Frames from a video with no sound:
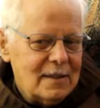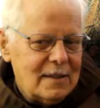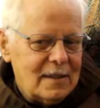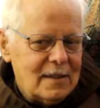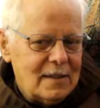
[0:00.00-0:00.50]

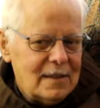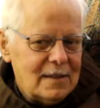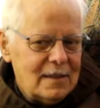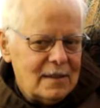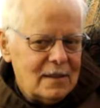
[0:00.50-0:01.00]

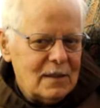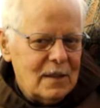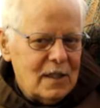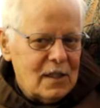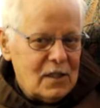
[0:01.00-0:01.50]
Uh,
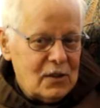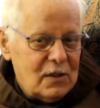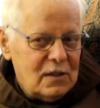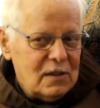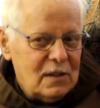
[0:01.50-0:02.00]
I,
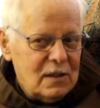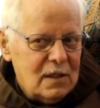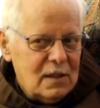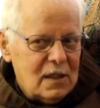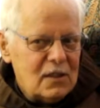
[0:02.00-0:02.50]
st
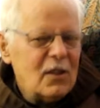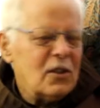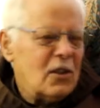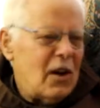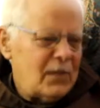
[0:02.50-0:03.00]
I
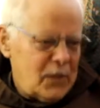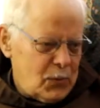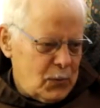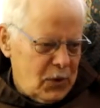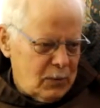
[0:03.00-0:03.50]
started an
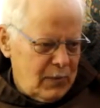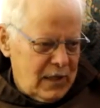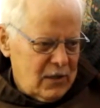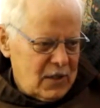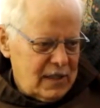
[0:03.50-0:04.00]
office work
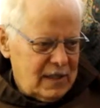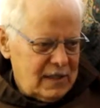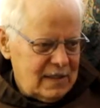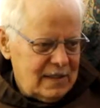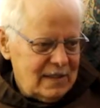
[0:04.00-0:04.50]

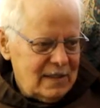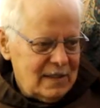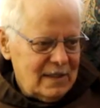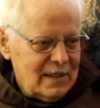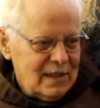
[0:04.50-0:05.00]
mostly
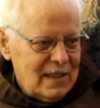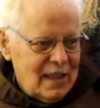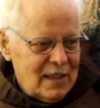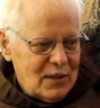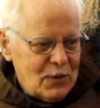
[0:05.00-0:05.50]

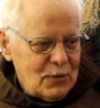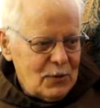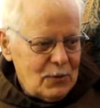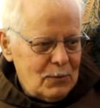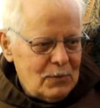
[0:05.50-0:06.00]
and
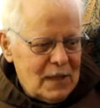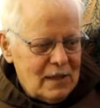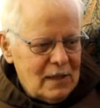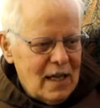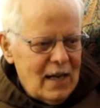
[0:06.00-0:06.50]
through
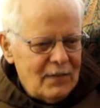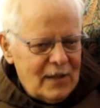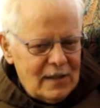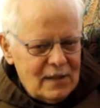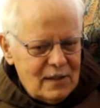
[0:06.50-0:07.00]
my life
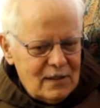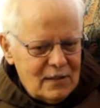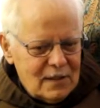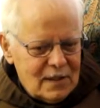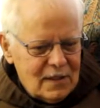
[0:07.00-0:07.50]
I did
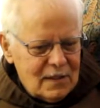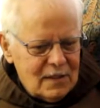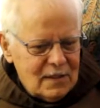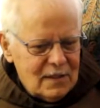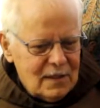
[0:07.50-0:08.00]

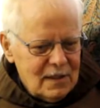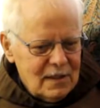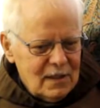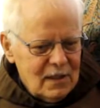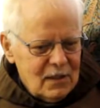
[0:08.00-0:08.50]
uh,
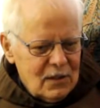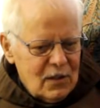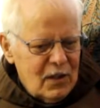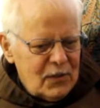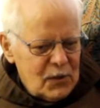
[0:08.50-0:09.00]

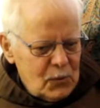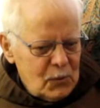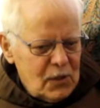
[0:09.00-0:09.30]
office